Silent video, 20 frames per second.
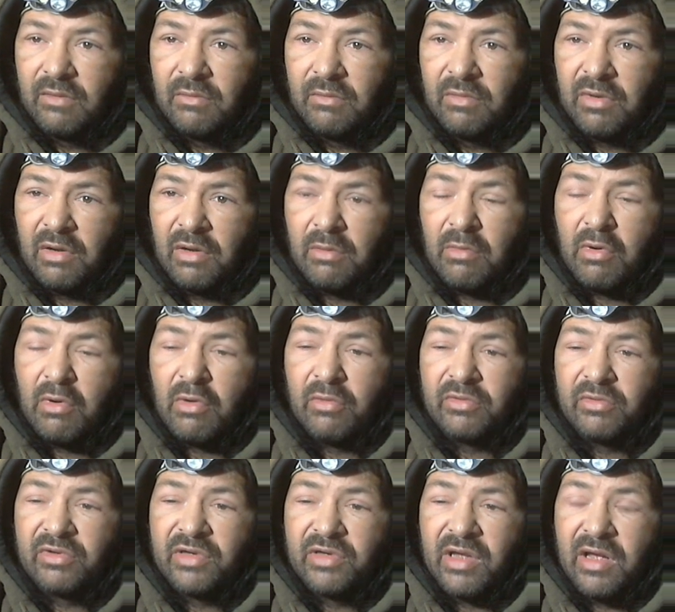But I'm
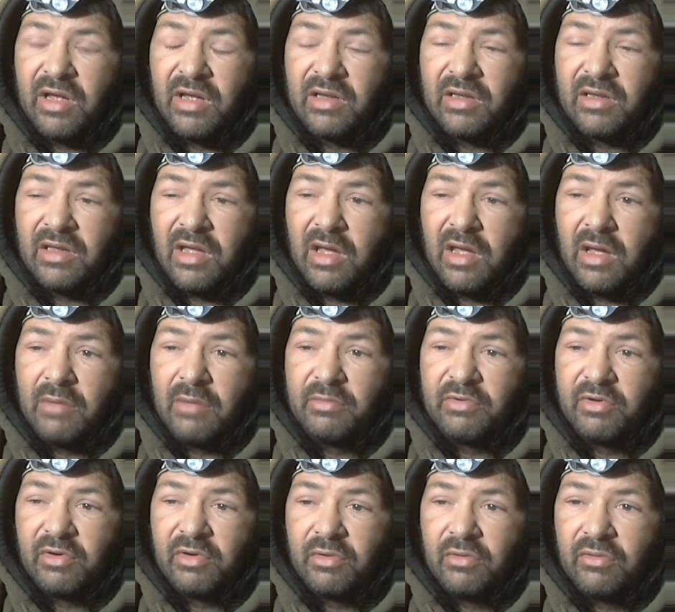almost out of time,
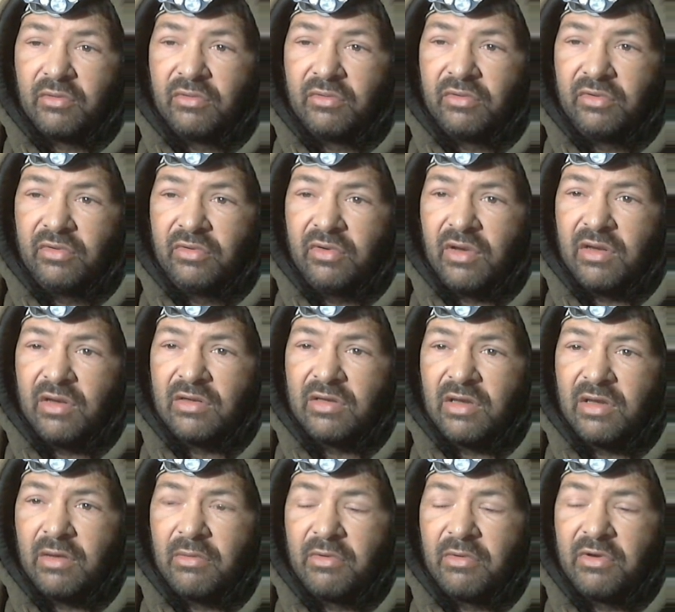so you guys
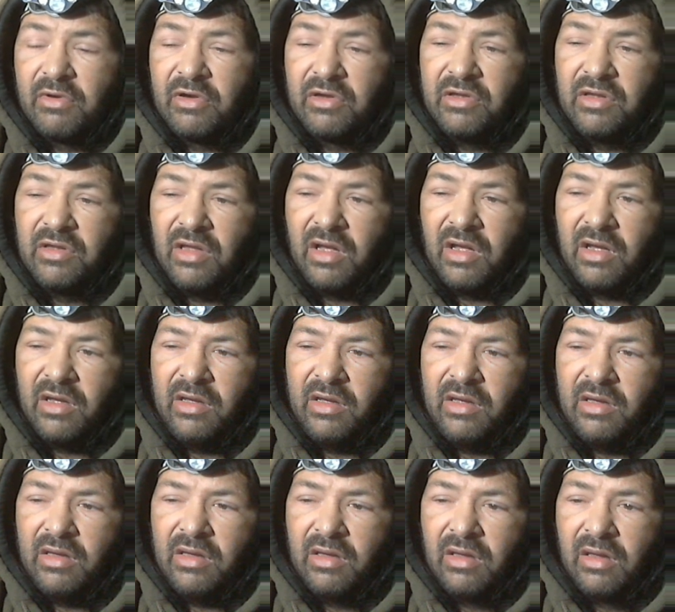have a good night.
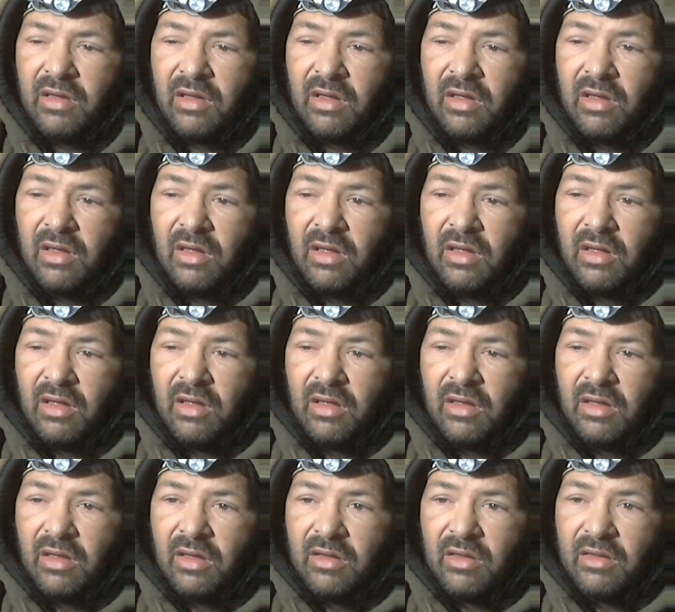
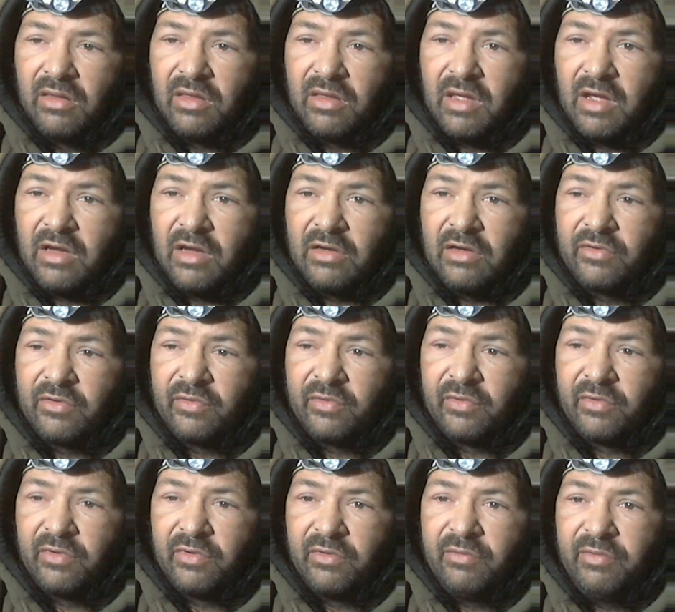Thanks
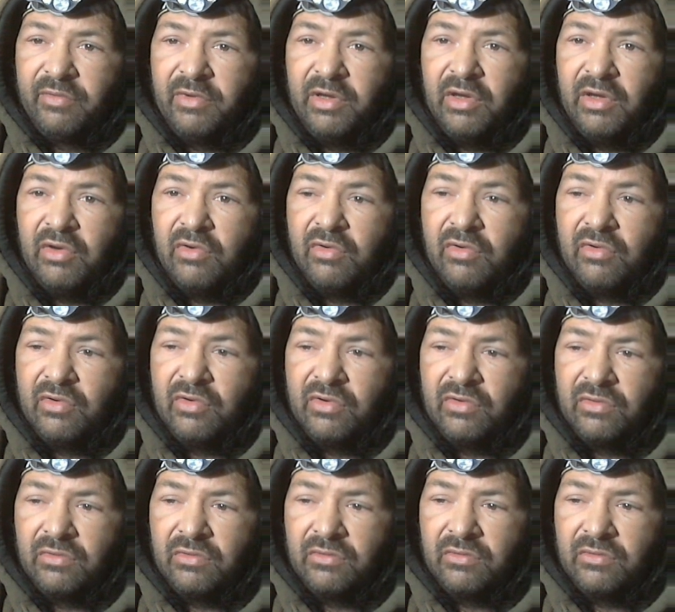for the views,